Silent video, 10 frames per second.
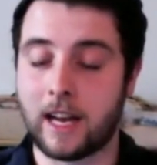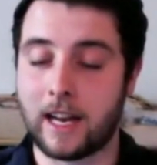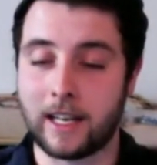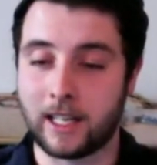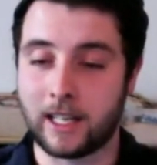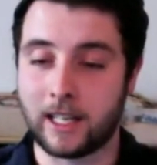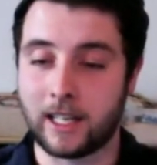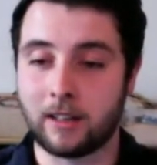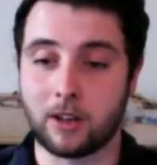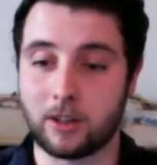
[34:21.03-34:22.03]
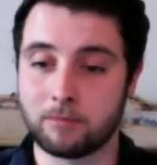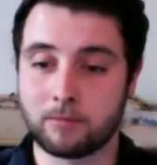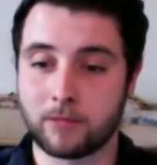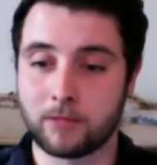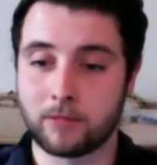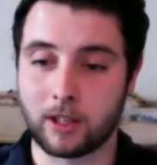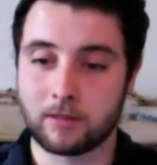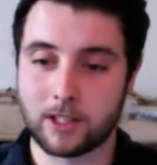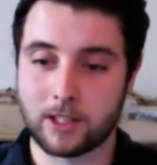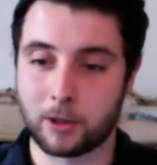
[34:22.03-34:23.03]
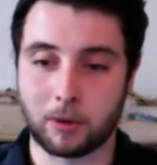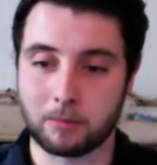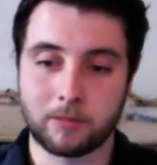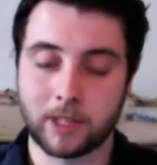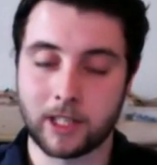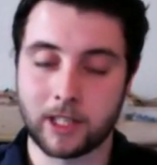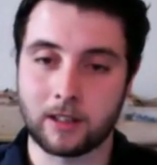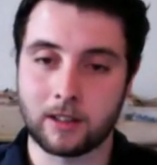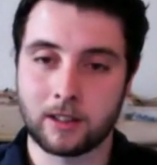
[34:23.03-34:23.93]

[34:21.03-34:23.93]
any any time you like. There's no problem in that.